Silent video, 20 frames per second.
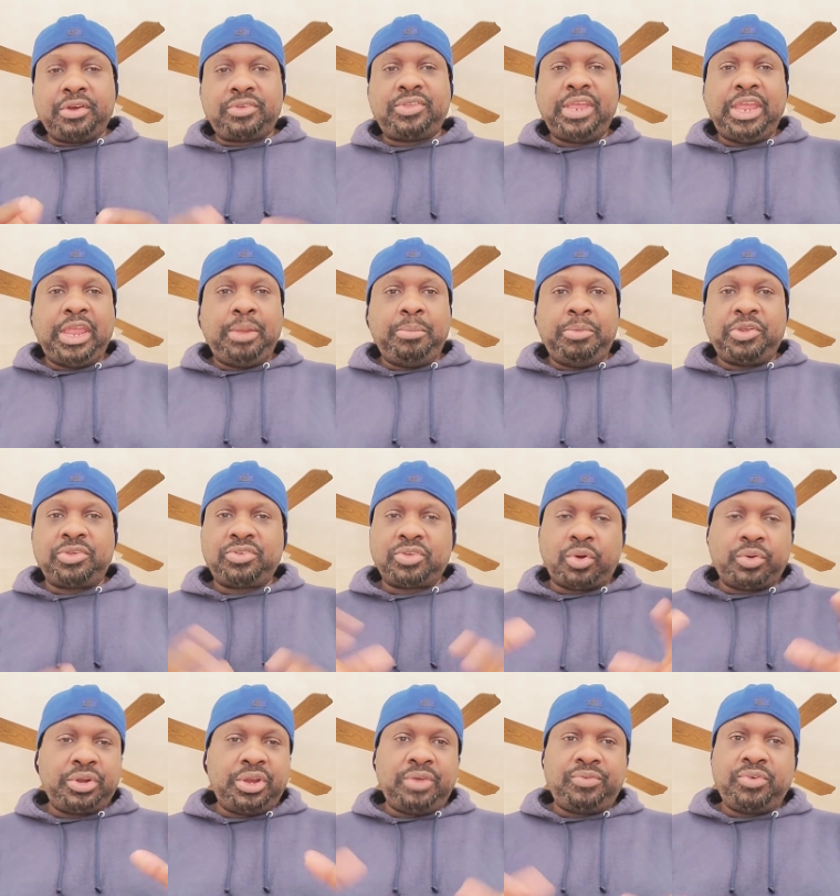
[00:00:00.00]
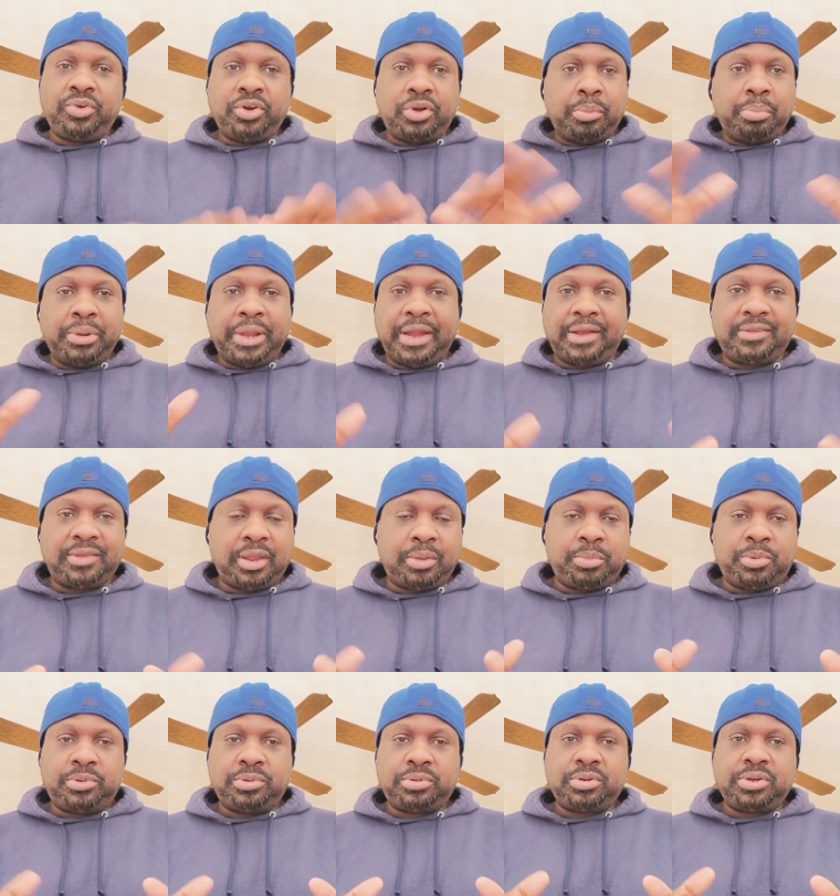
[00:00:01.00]
team is only if you're in the black
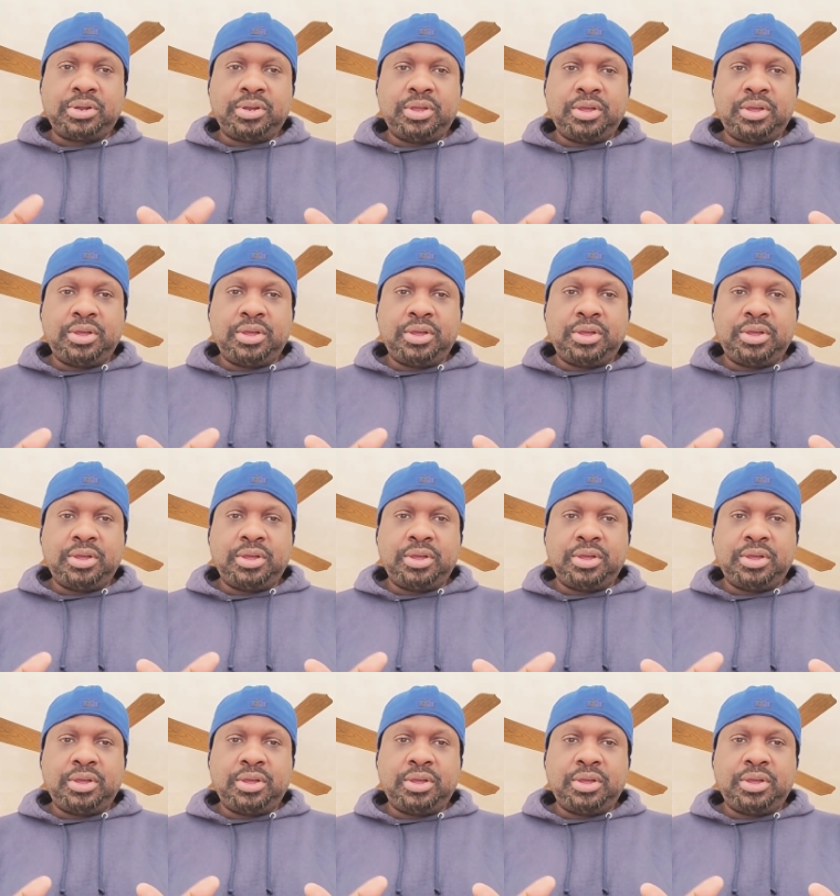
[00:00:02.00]
table